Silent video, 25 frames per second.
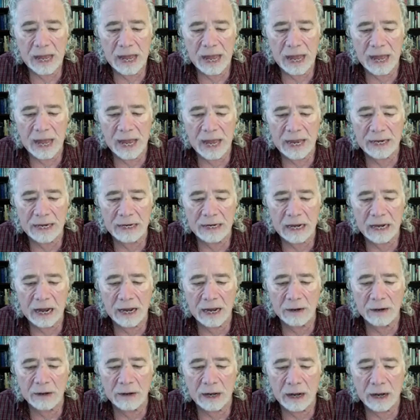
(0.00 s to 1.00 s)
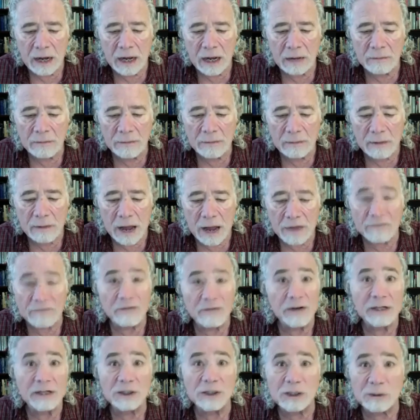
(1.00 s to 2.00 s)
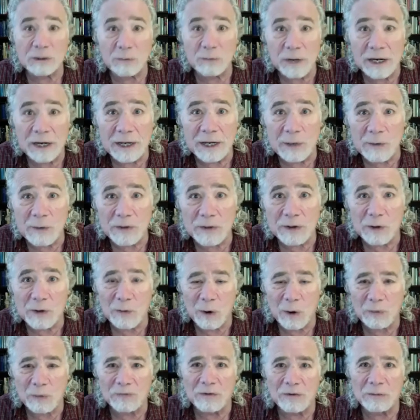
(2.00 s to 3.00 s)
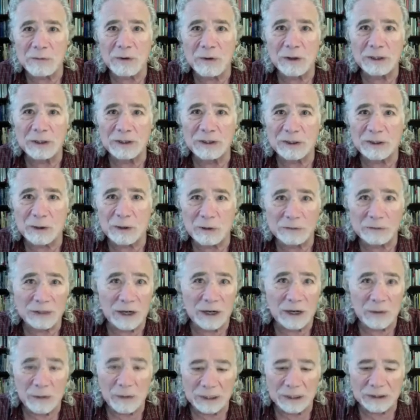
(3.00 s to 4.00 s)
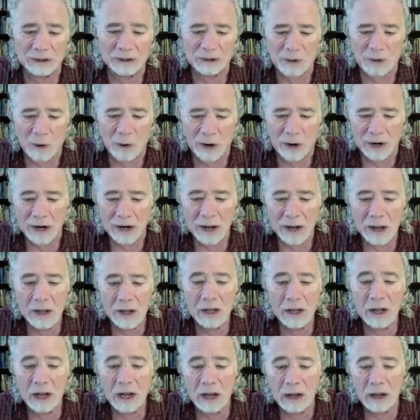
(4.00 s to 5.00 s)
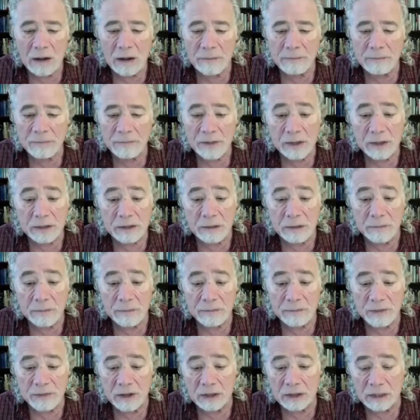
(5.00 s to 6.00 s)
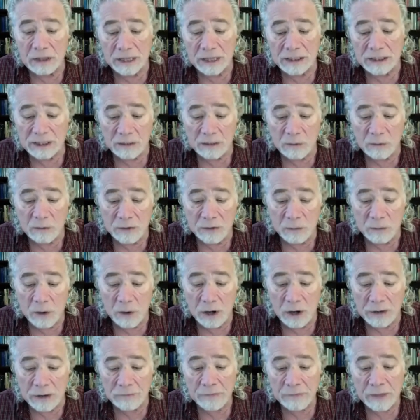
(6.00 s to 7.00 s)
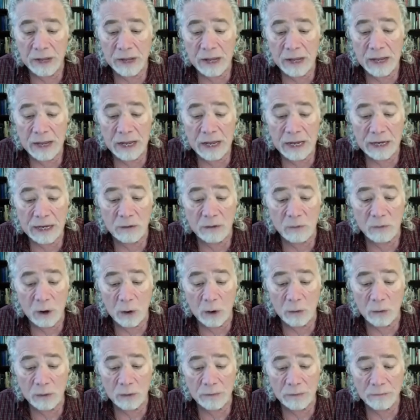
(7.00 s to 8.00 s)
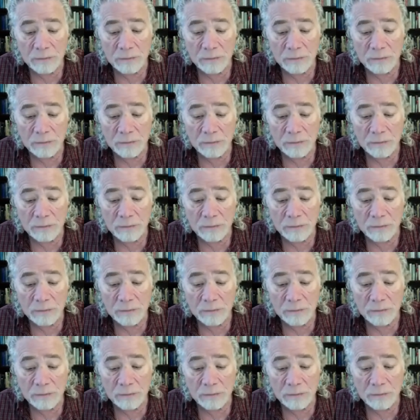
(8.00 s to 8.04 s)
And I finished the reading with a quote from Ernest Holmes, and I want to start the lesson with one. He wrote,